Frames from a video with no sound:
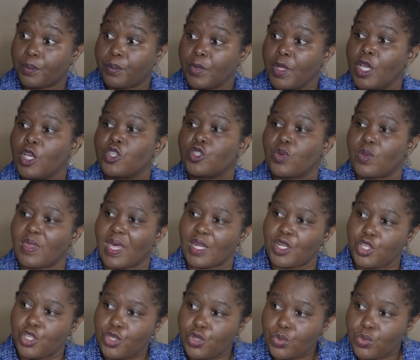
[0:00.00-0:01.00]
mm-hmm. so
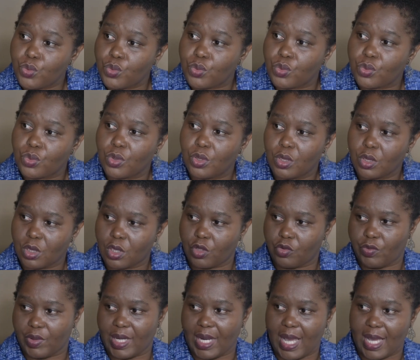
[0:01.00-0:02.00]
that you could
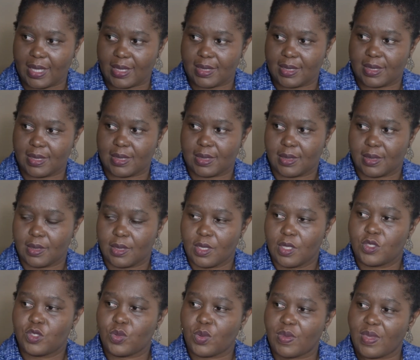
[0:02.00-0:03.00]
relax,
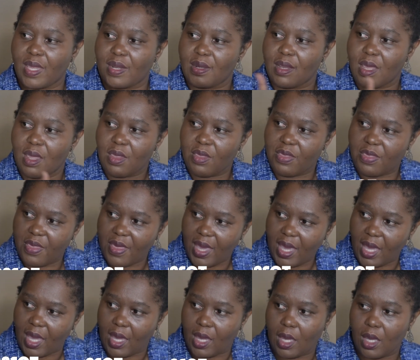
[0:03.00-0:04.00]
so that
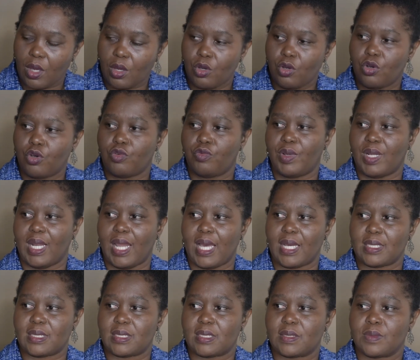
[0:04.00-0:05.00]
they could
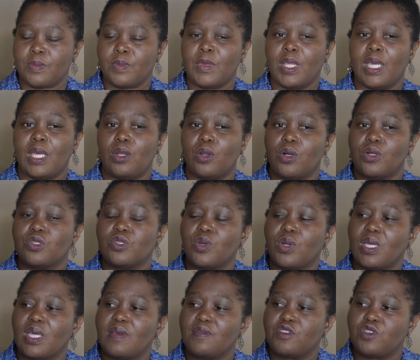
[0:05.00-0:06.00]
relax. It also
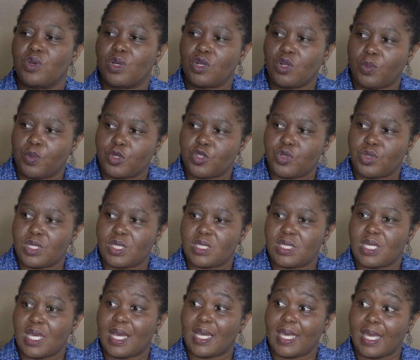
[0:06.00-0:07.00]
gives you an
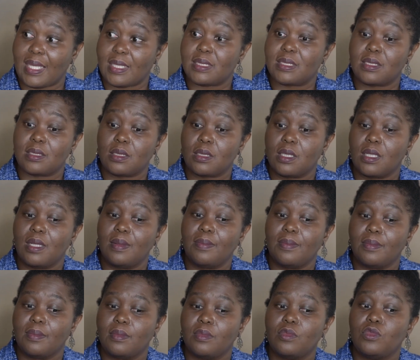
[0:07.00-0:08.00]
opportunity, again, to
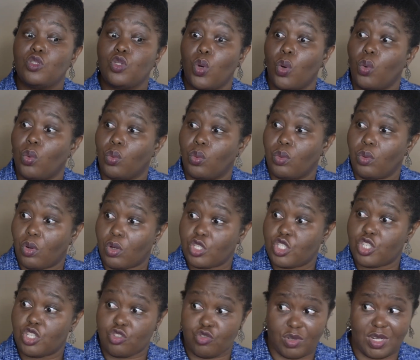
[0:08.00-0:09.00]
know our
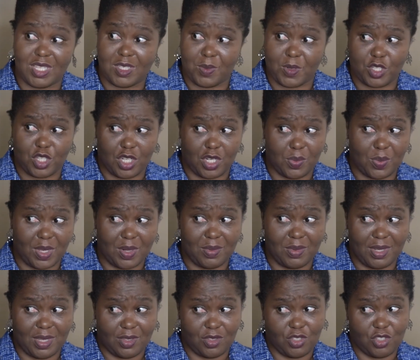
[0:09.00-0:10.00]
children, especially when
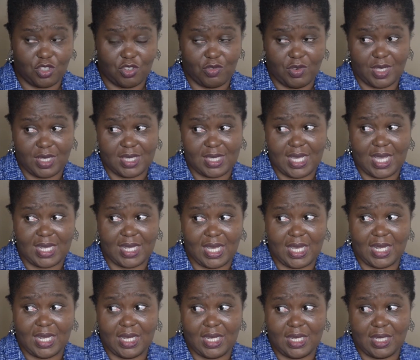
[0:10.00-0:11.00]
these children start to
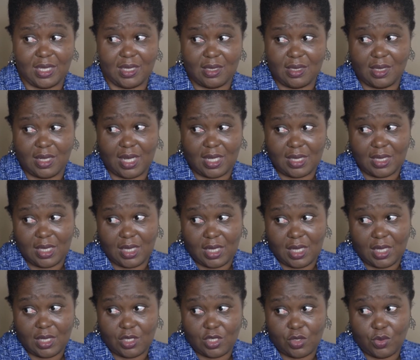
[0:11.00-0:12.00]
get a little to that
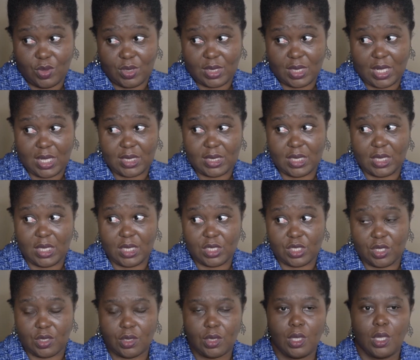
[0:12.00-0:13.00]
teenager,
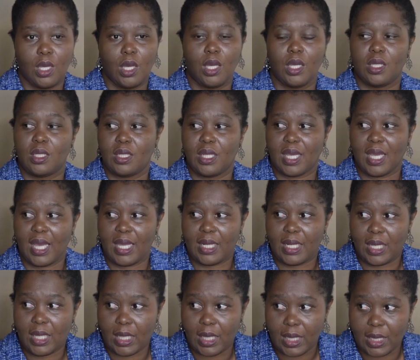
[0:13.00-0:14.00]
mm-hmm. they're kind
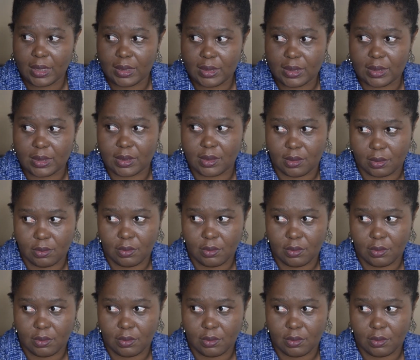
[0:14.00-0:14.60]
of hard to,